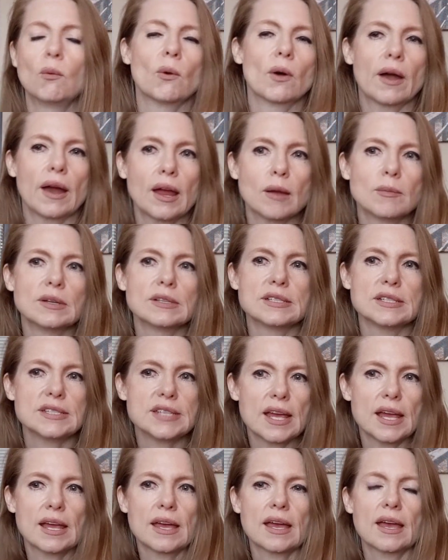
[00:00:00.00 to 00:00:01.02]
we're able to
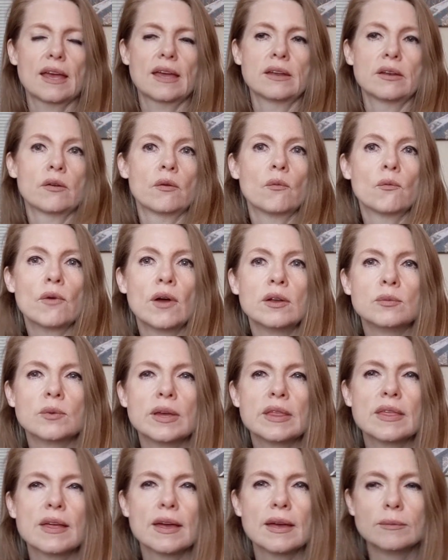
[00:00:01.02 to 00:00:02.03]
take it and run
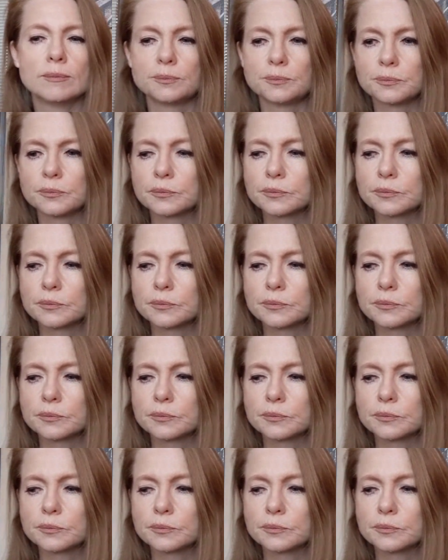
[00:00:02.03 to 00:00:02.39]
with it.